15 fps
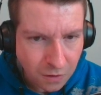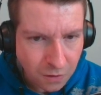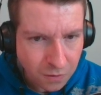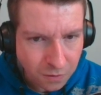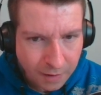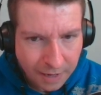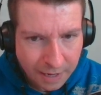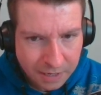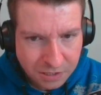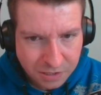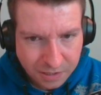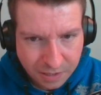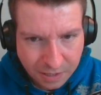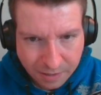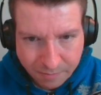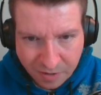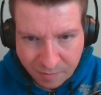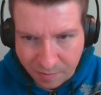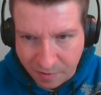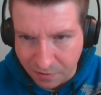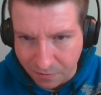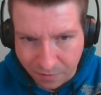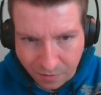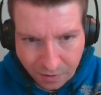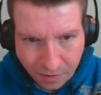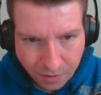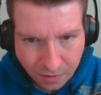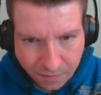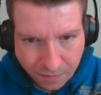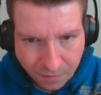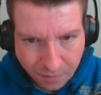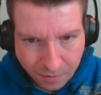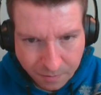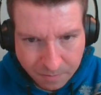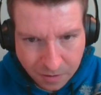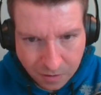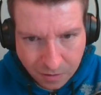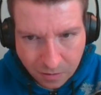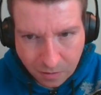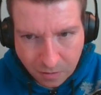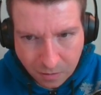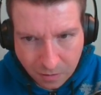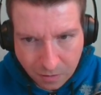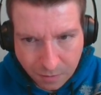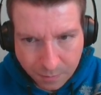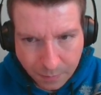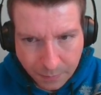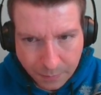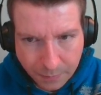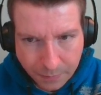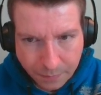Oh, actually, that might be really good for him.